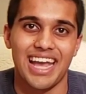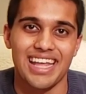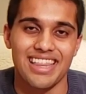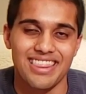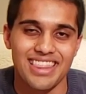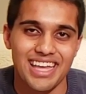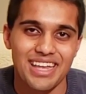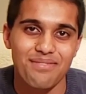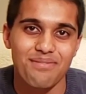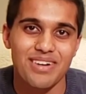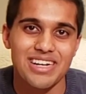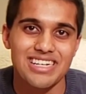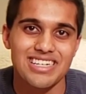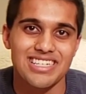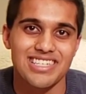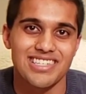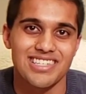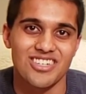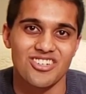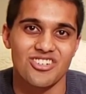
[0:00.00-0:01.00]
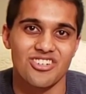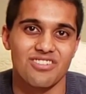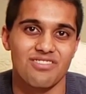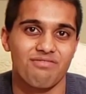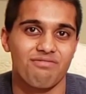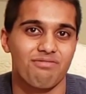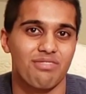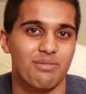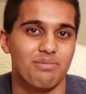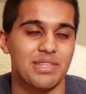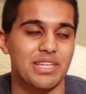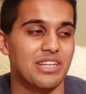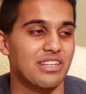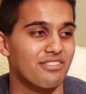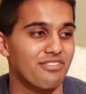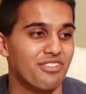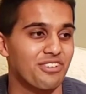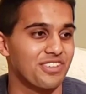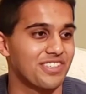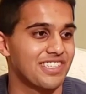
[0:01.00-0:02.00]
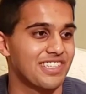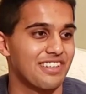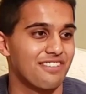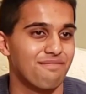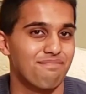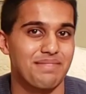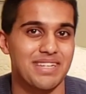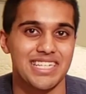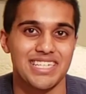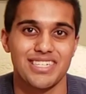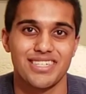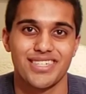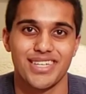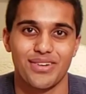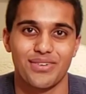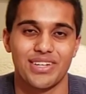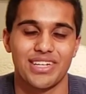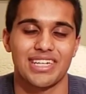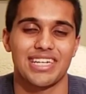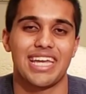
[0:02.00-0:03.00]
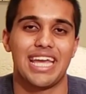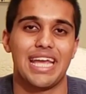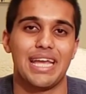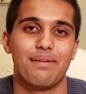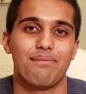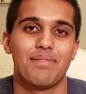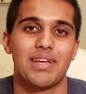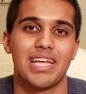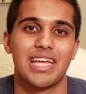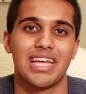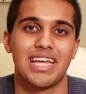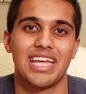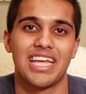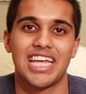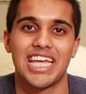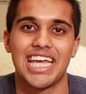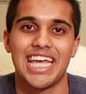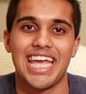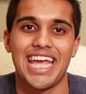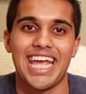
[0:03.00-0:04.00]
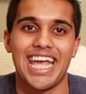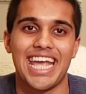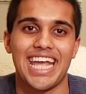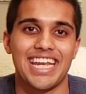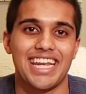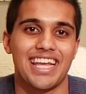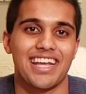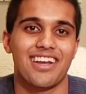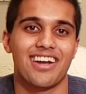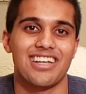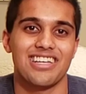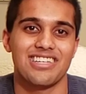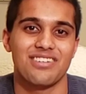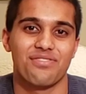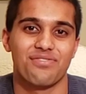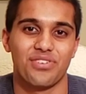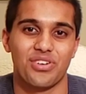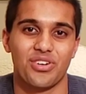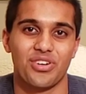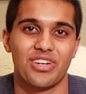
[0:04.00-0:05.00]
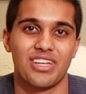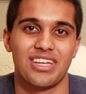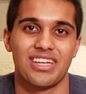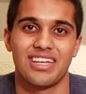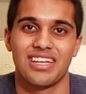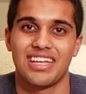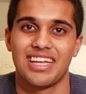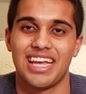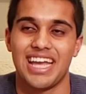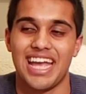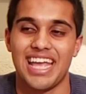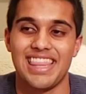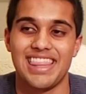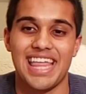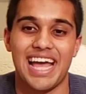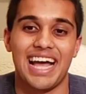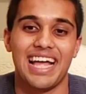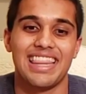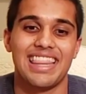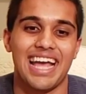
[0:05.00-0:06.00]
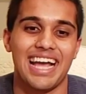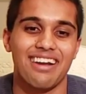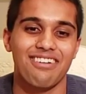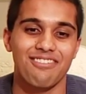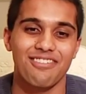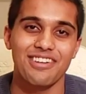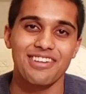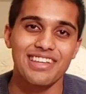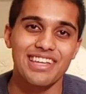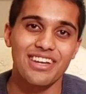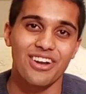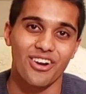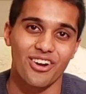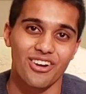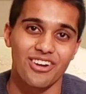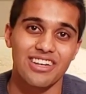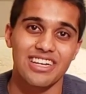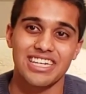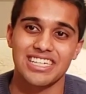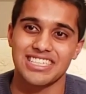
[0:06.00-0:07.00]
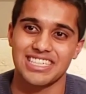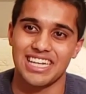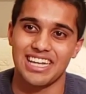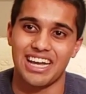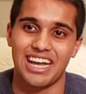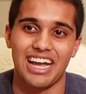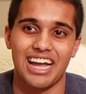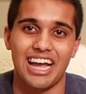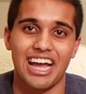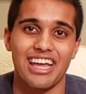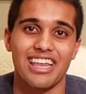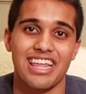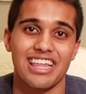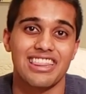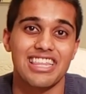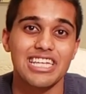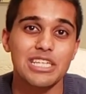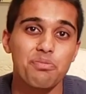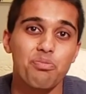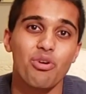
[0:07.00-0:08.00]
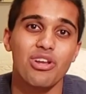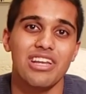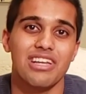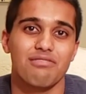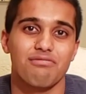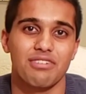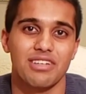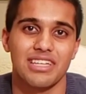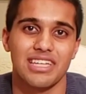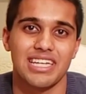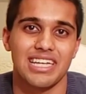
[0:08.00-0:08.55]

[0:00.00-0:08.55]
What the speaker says: And then my decision from the University of Minnesota came, and it got deferred. And that really hurt, because at this point I